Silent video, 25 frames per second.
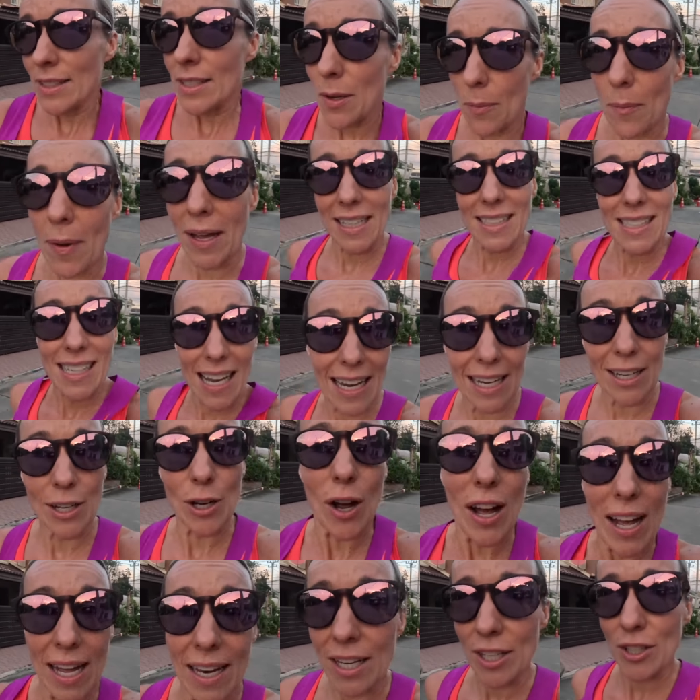to maintain
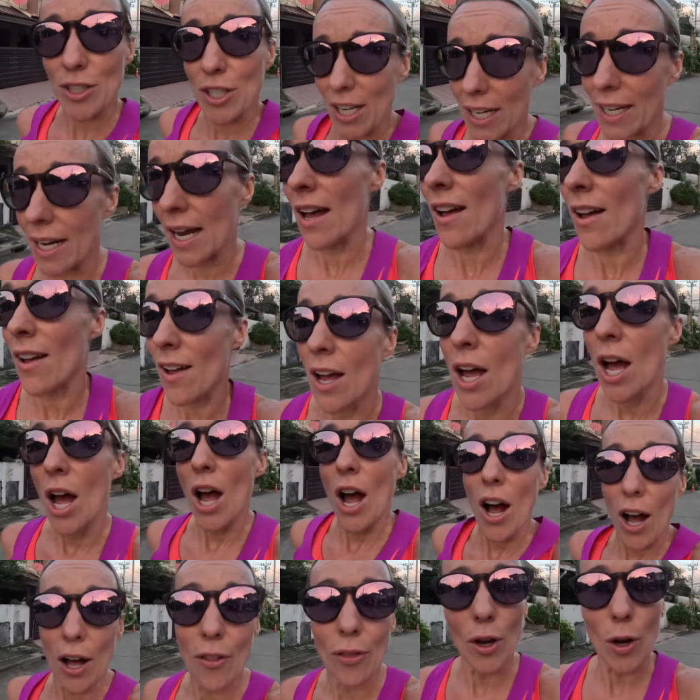your energy
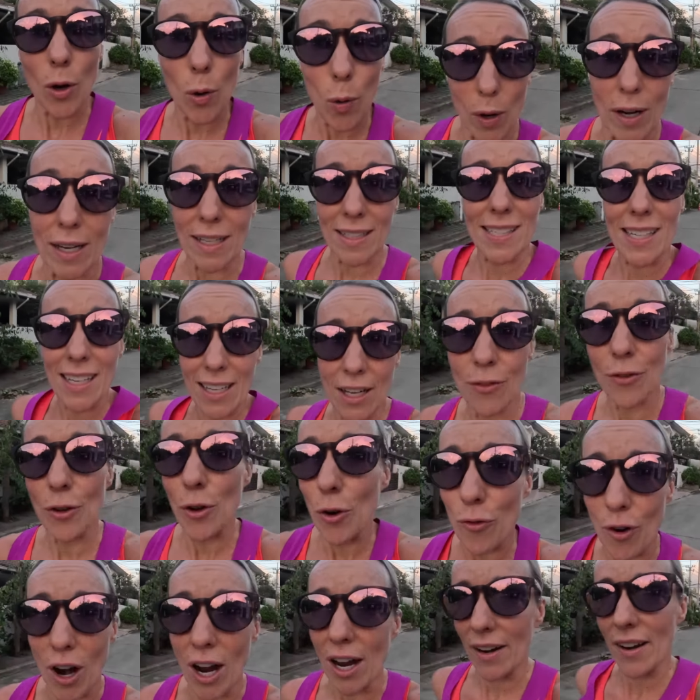and the quality of
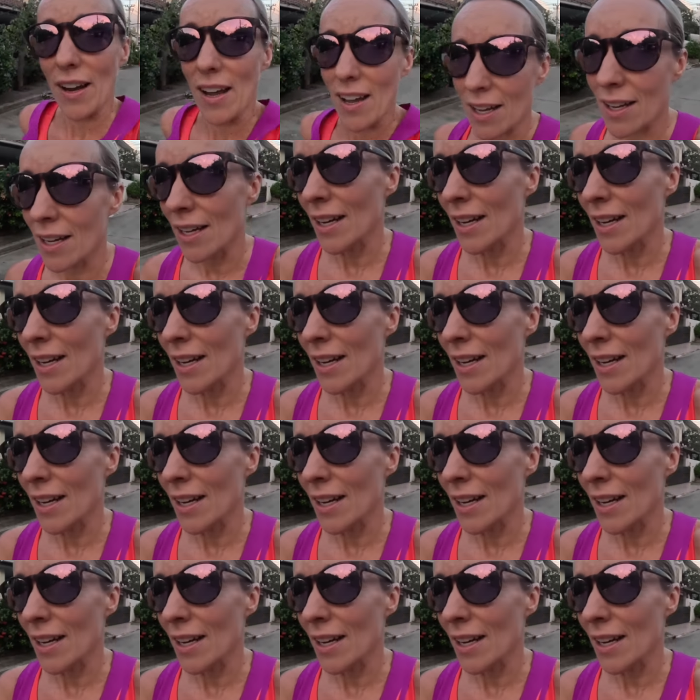your run.